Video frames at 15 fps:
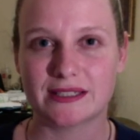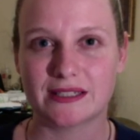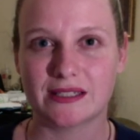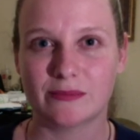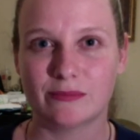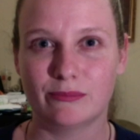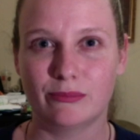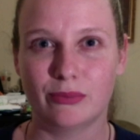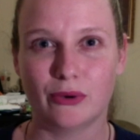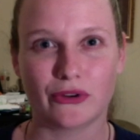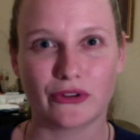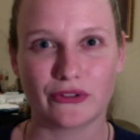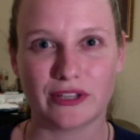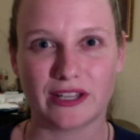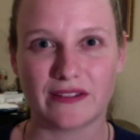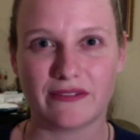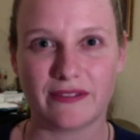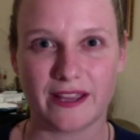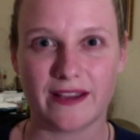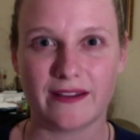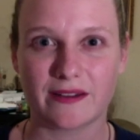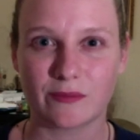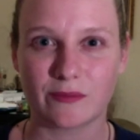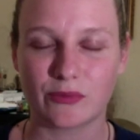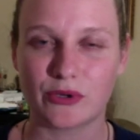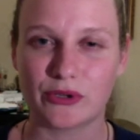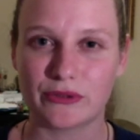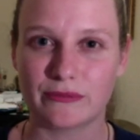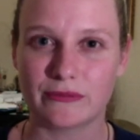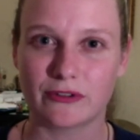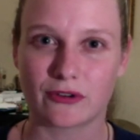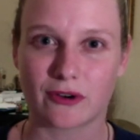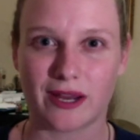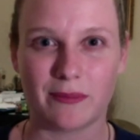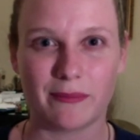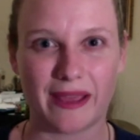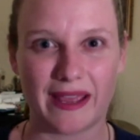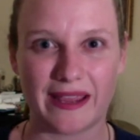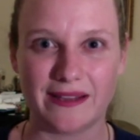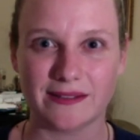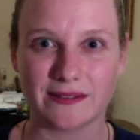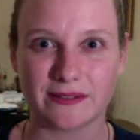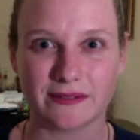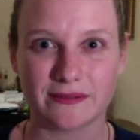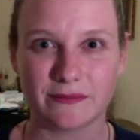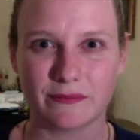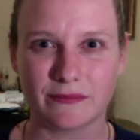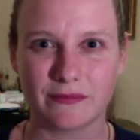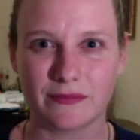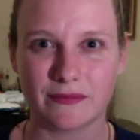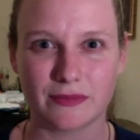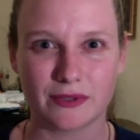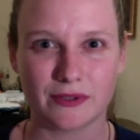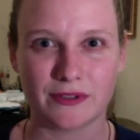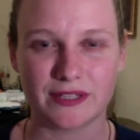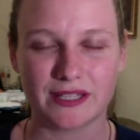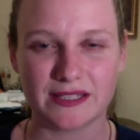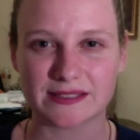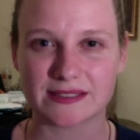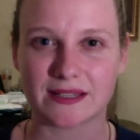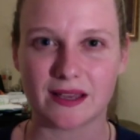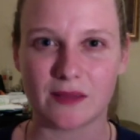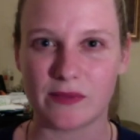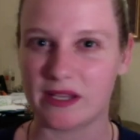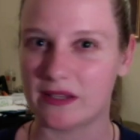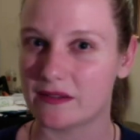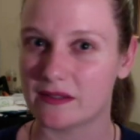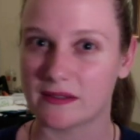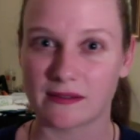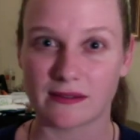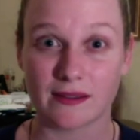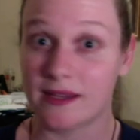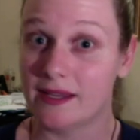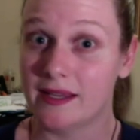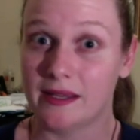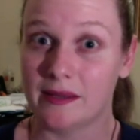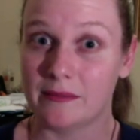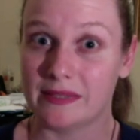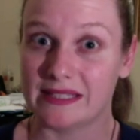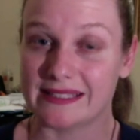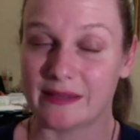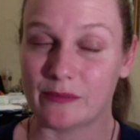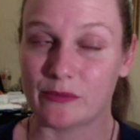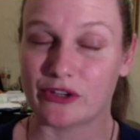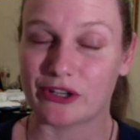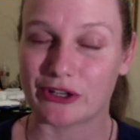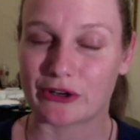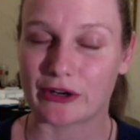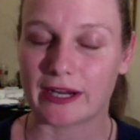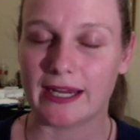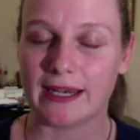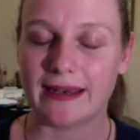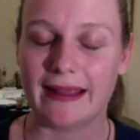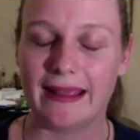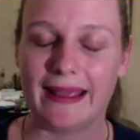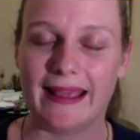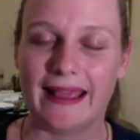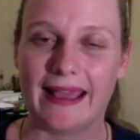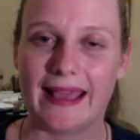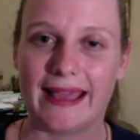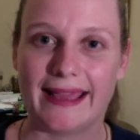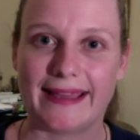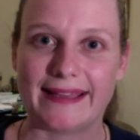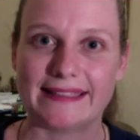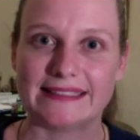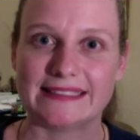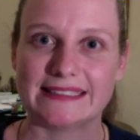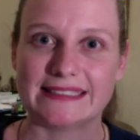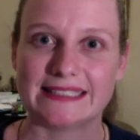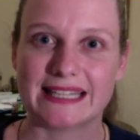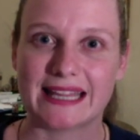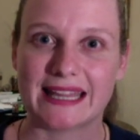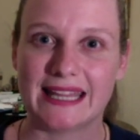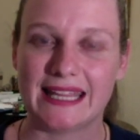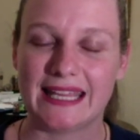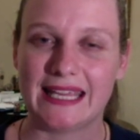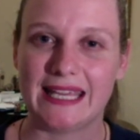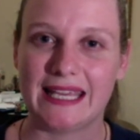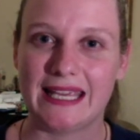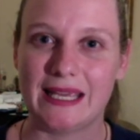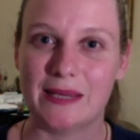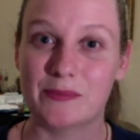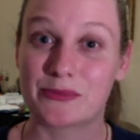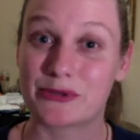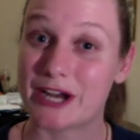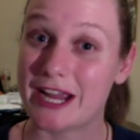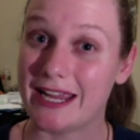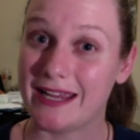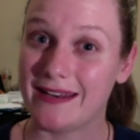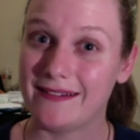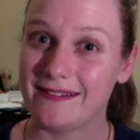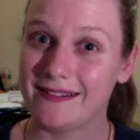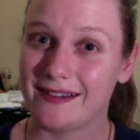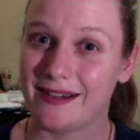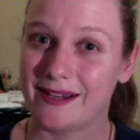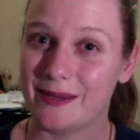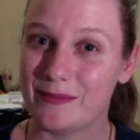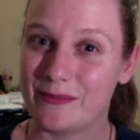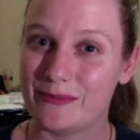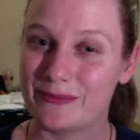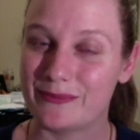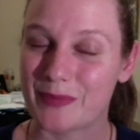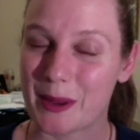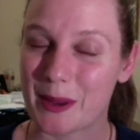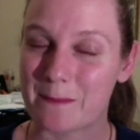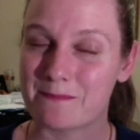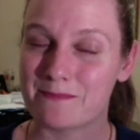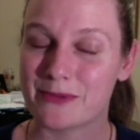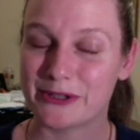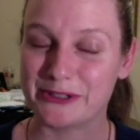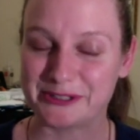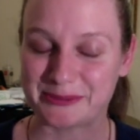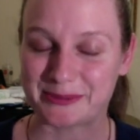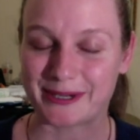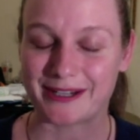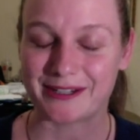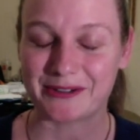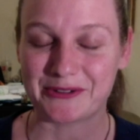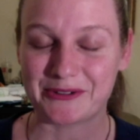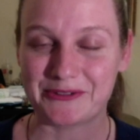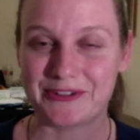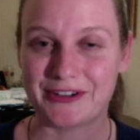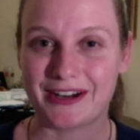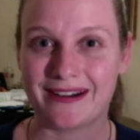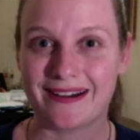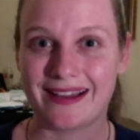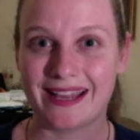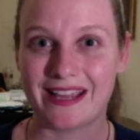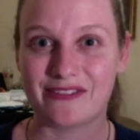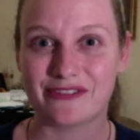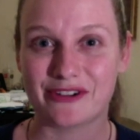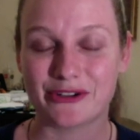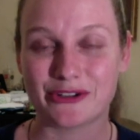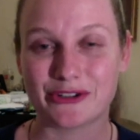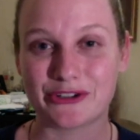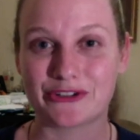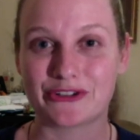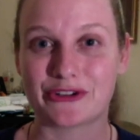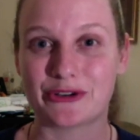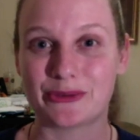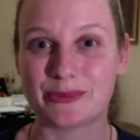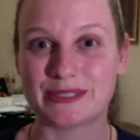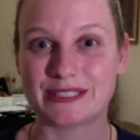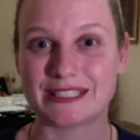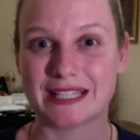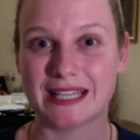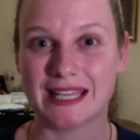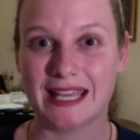a bottle I found and put green paint on the inside because Miss M wanted green. And the brain, I'm most proud of. I photoshopped